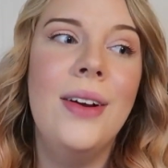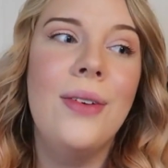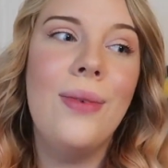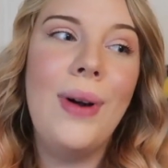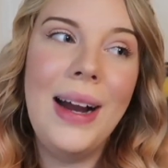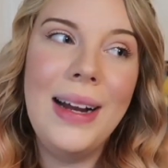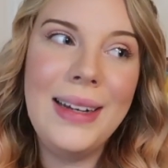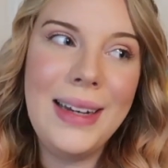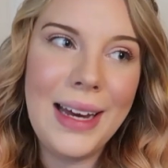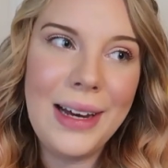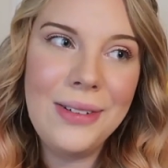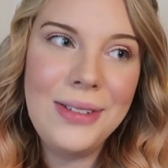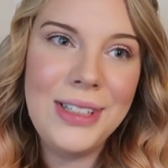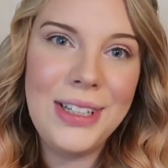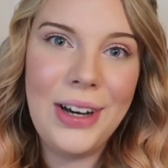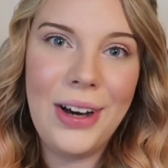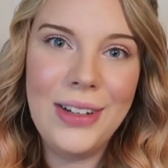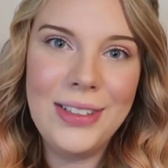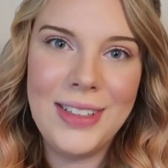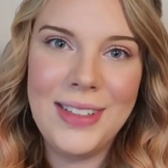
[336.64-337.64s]
Right now,
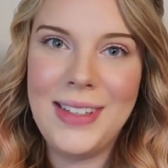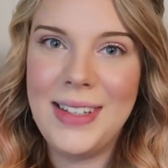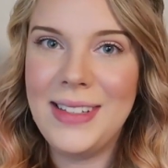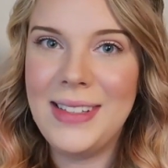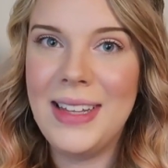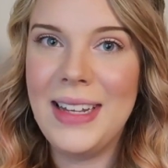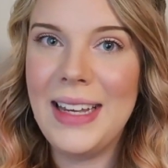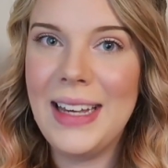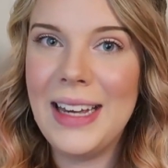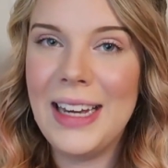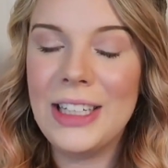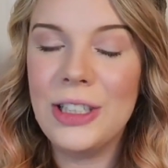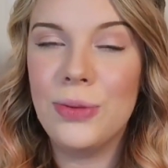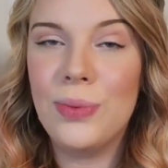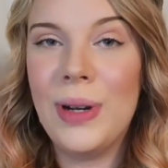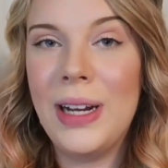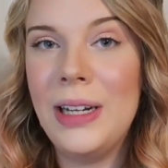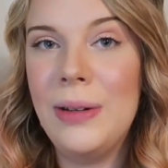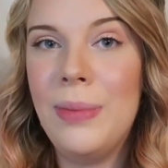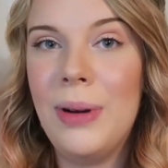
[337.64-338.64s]
Deoxys is the E X
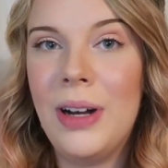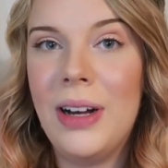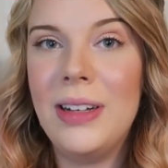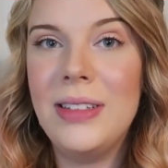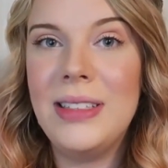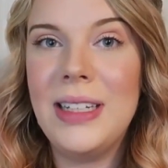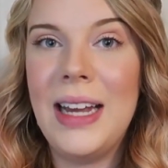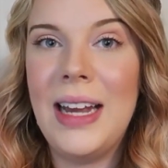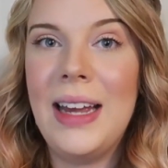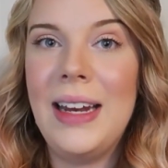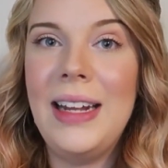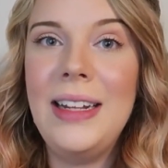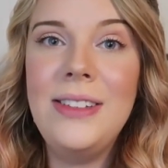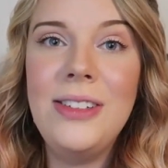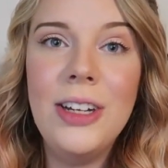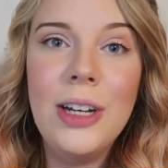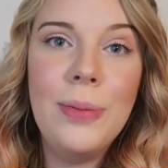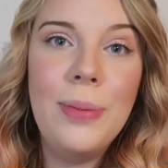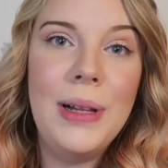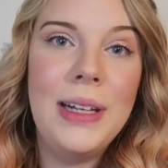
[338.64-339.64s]
raid boss, and it
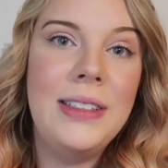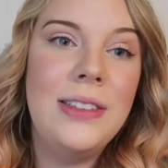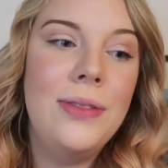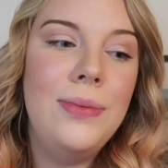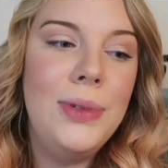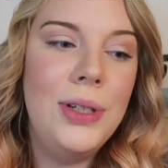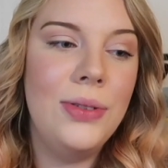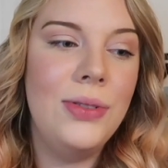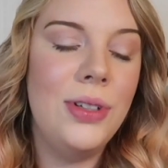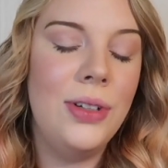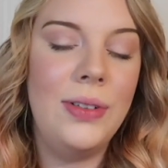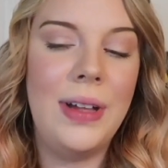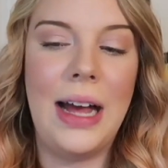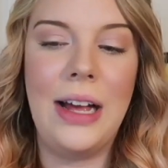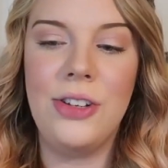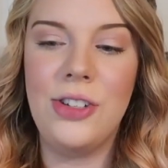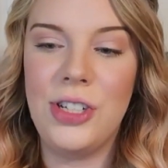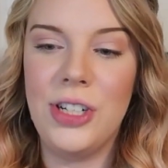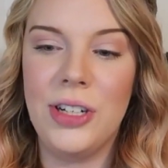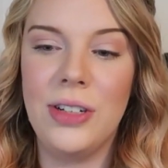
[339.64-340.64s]
took place of Mewtwo
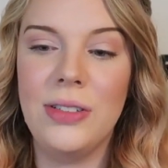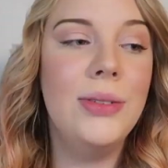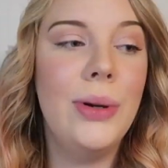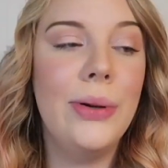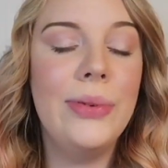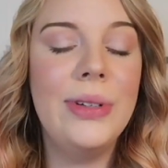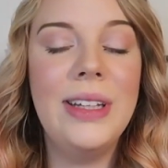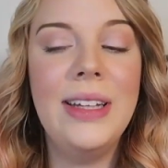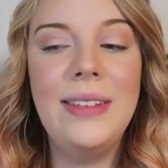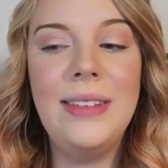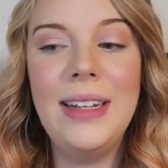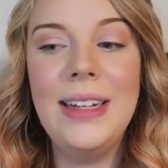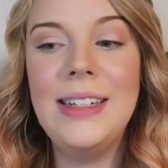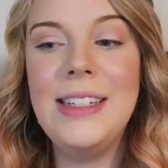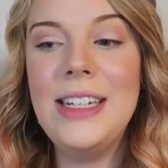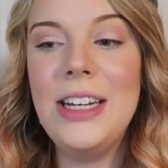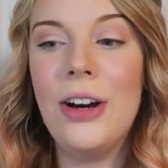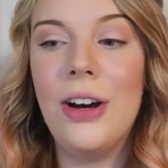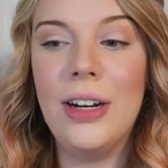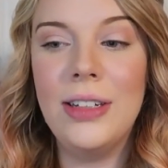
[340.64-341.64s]
last year. So I really
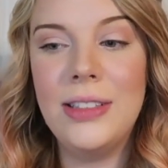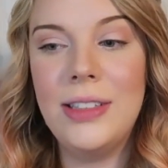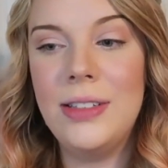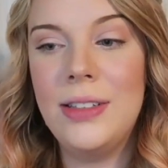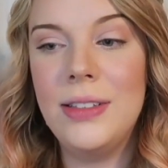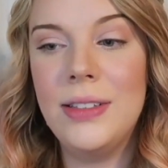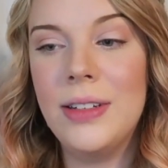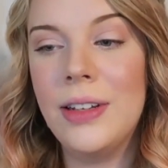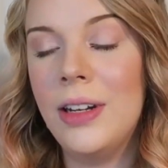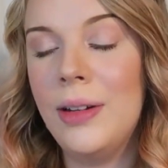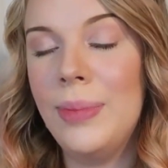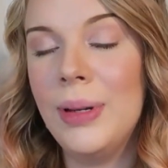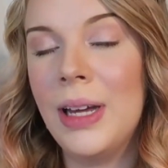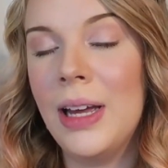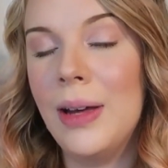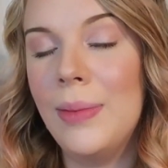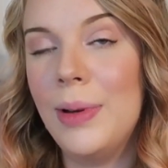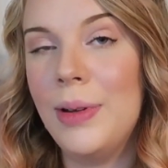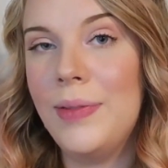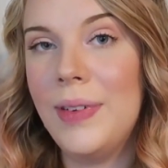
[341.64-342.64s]
think Deoxys is going to
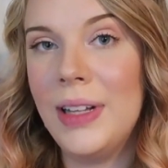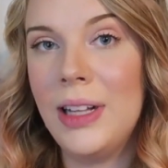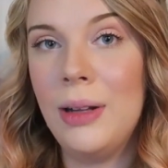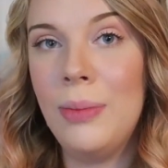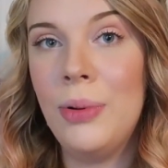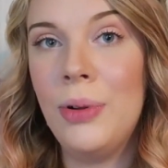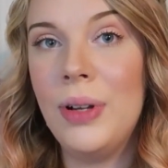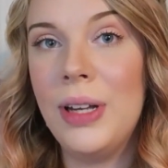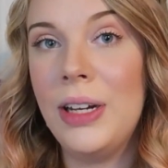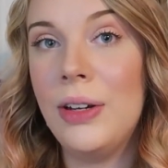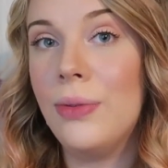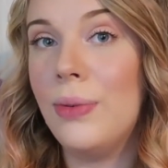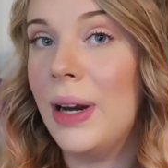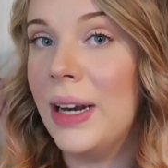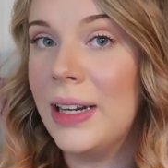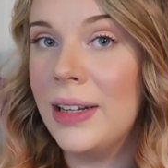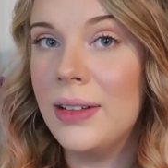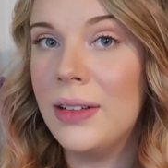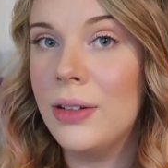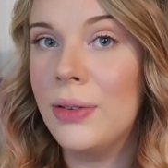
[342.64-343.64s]
become available in
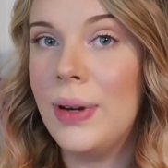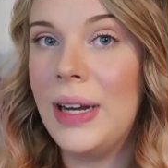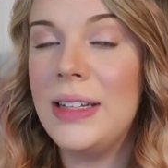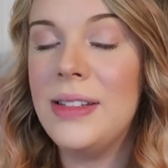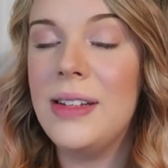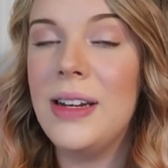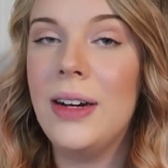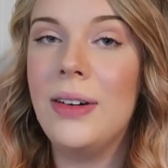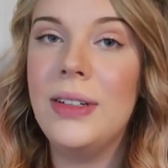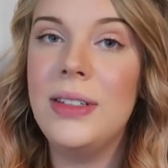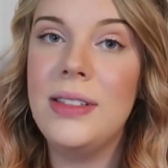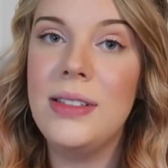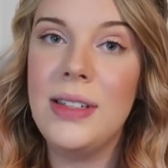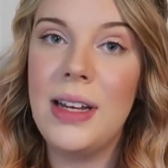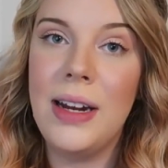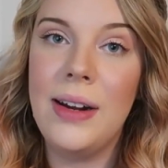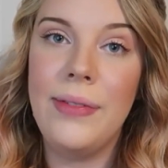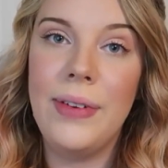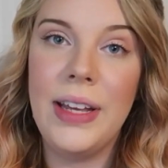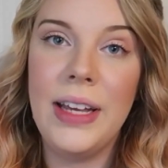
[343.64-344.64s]
regular raids now
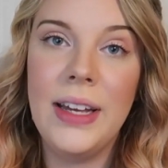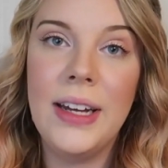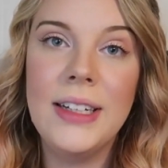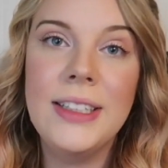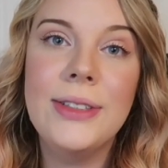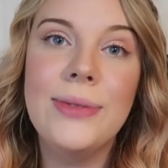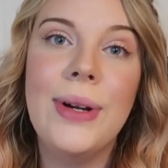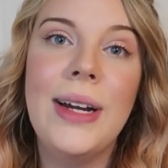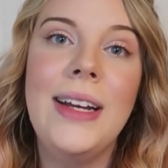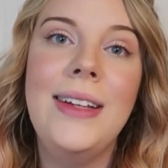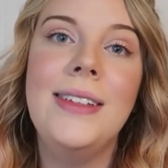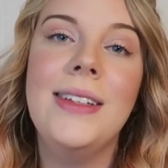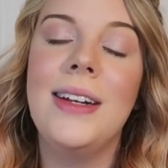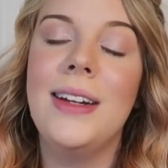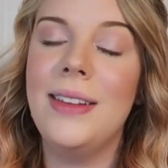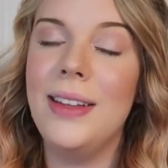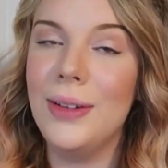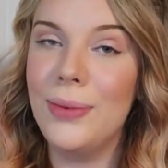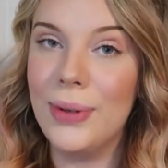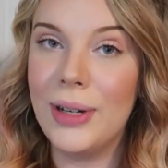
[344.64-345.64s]
instead of E X raids,
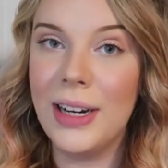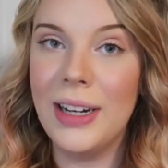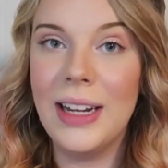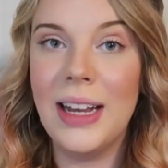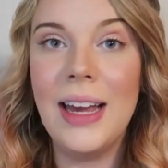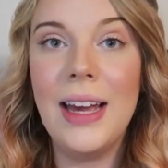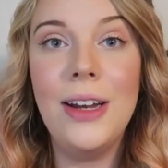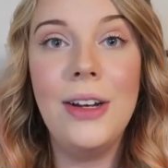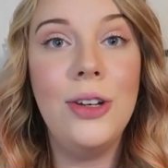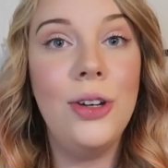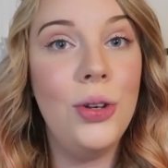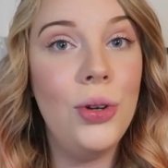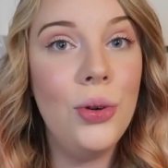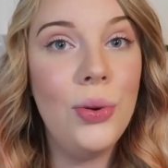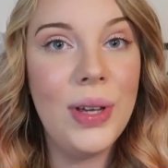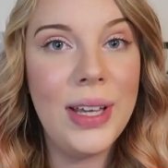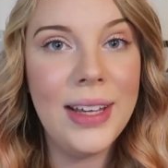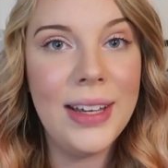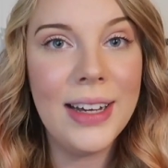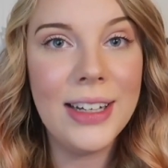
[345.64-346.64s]
and I think we're going to get a
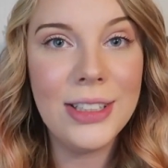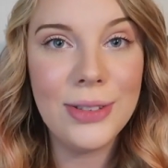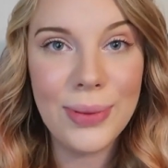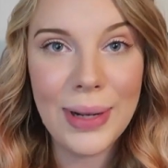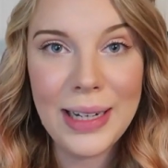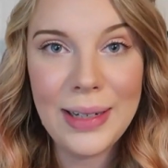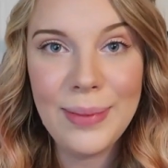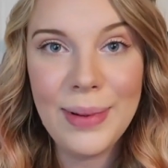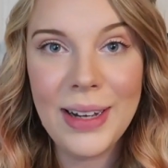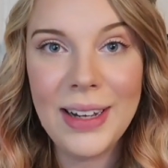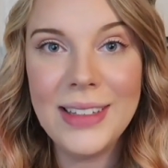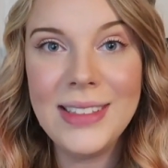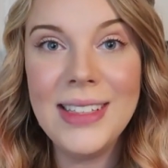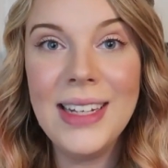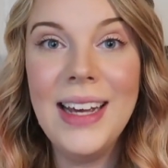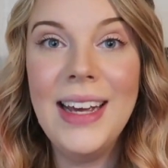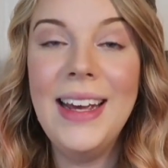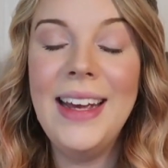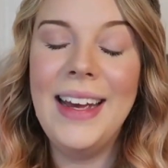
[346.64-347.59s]
new E X raid boss.